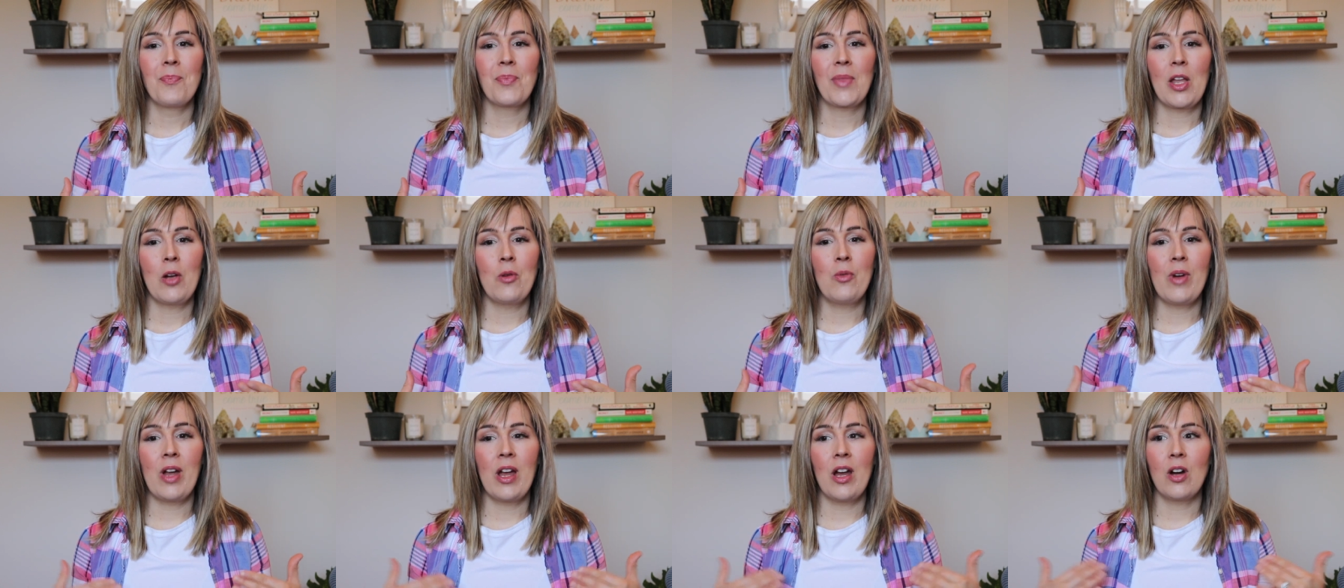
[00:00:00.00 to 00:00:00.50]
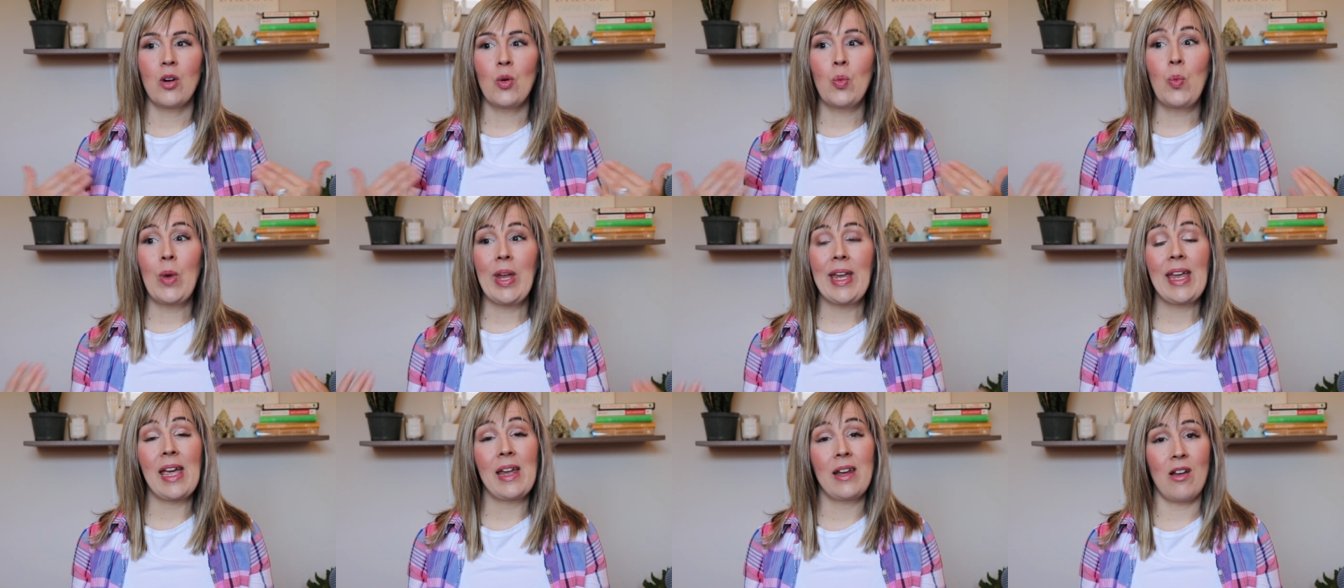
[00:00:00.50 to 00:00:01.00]
where we
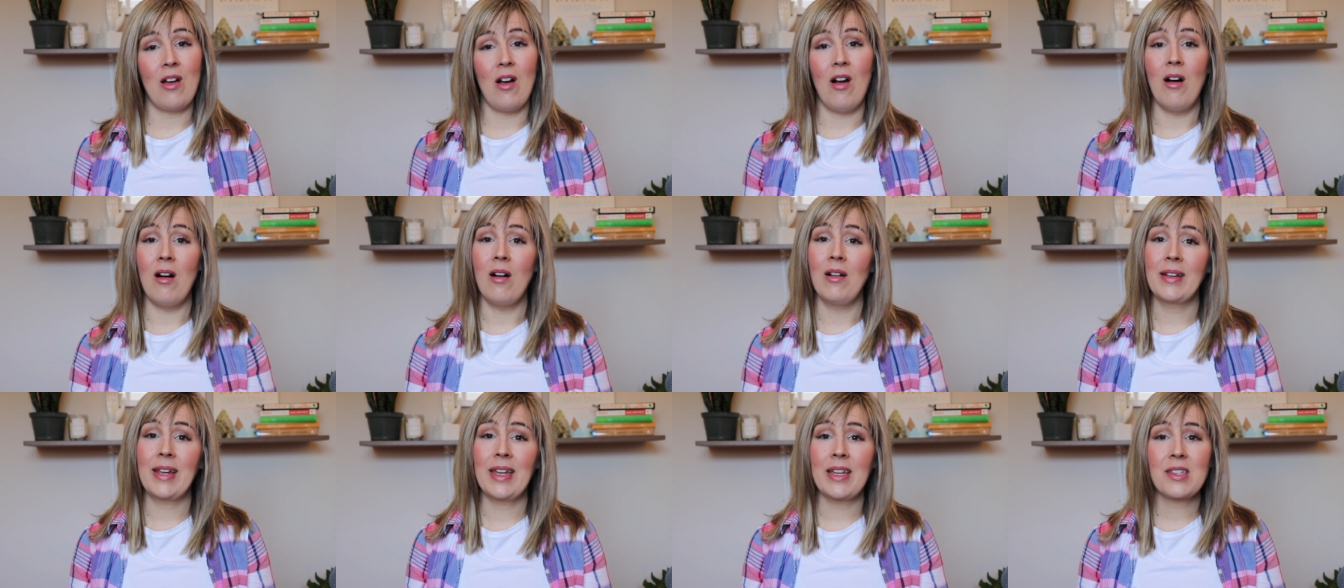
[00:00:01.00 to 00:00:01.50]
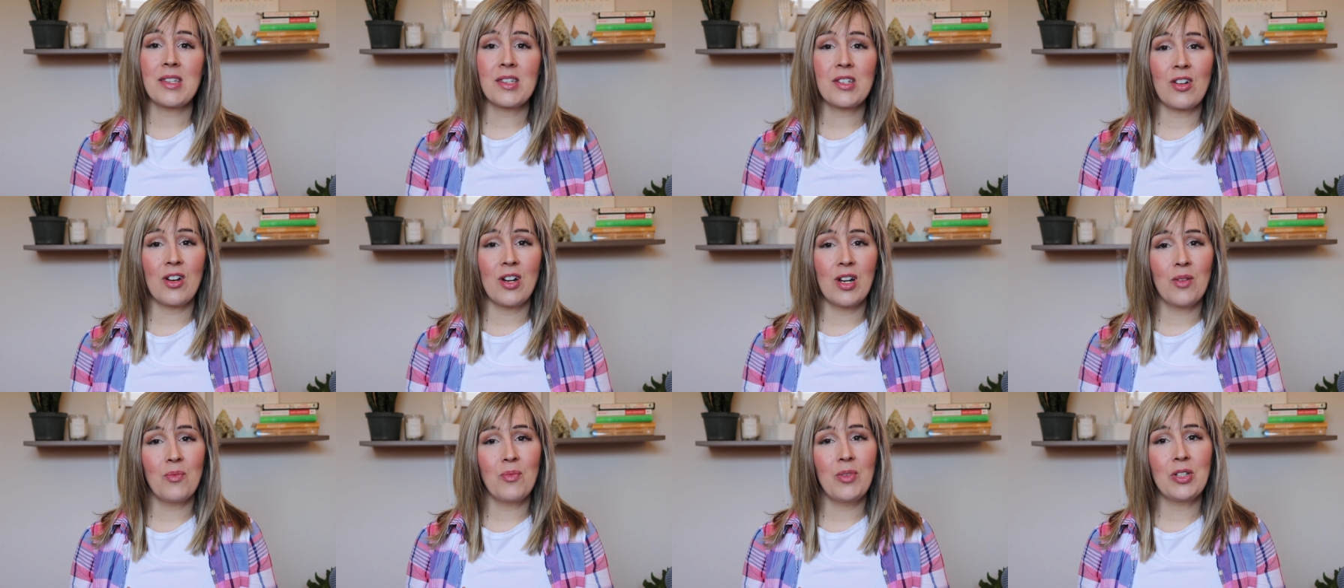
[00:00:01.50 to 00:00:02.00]
can all get
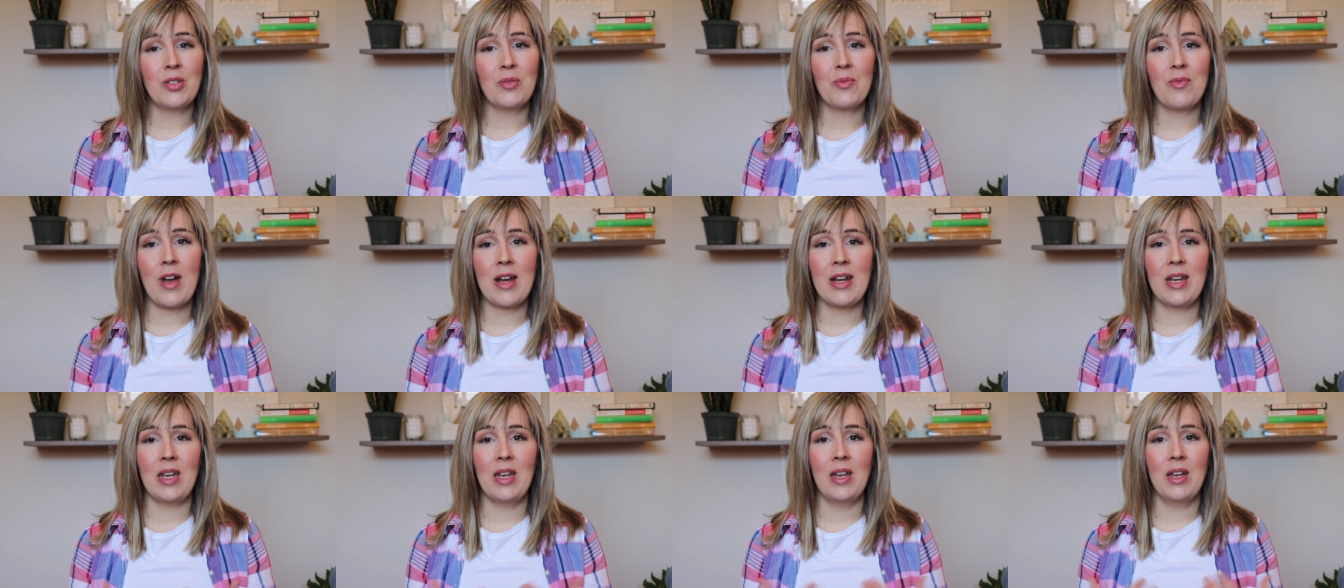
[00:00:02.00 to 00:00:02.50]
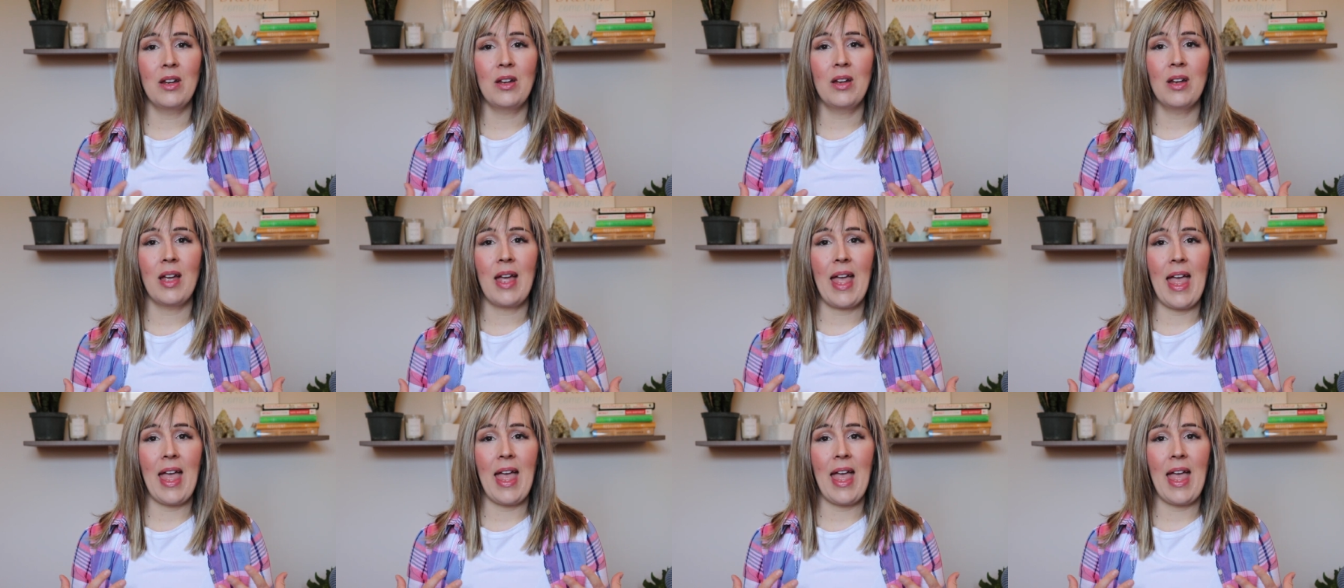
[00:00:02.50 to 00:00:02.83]
started with running